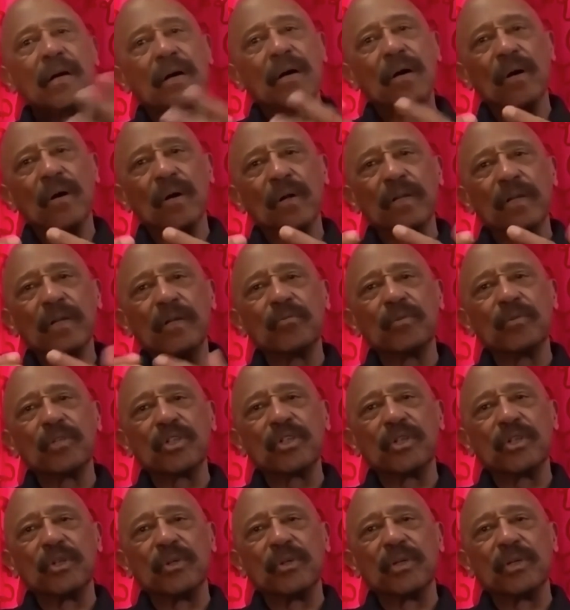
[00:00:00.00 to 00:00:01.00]
All he
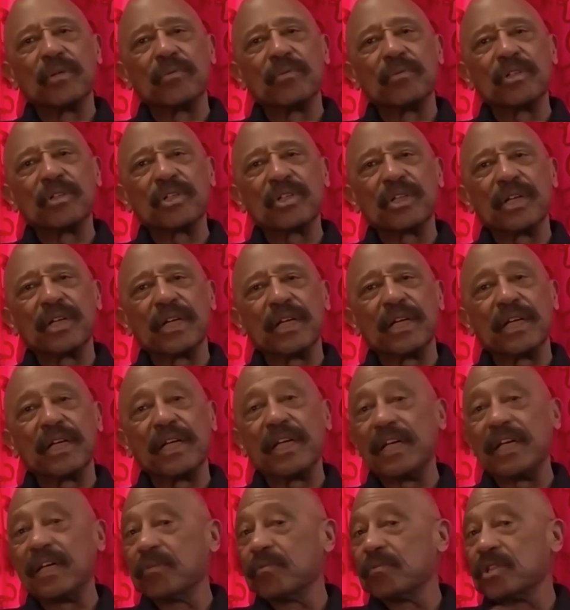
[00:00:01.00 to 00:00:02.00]
was doing was
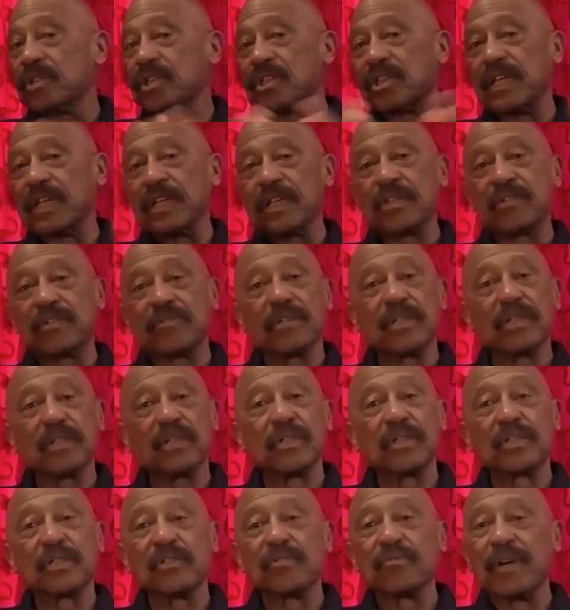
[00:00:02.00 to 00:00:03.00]
saying, hey, it was sex,
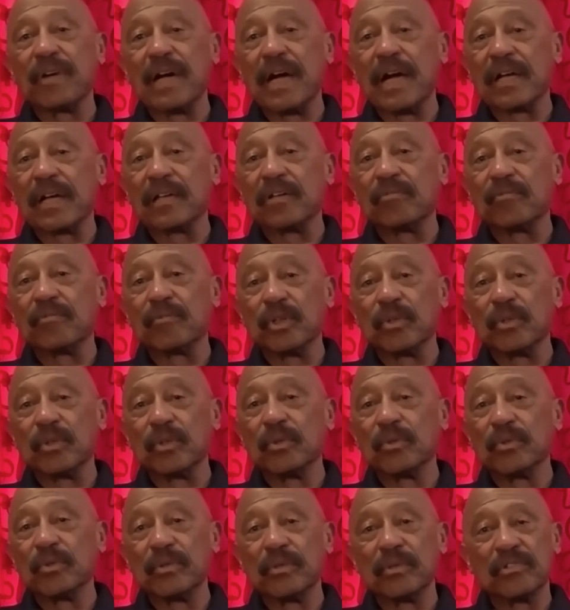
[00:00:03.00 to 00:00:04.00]
drugs, and rock and
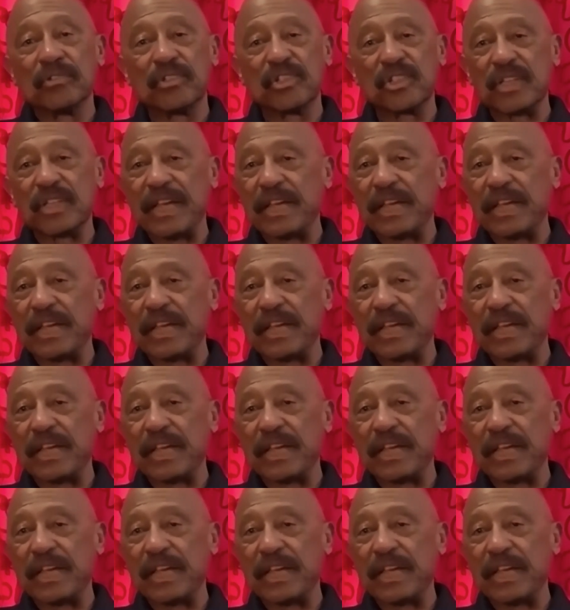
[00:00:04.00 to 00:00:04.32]
roll, yeah.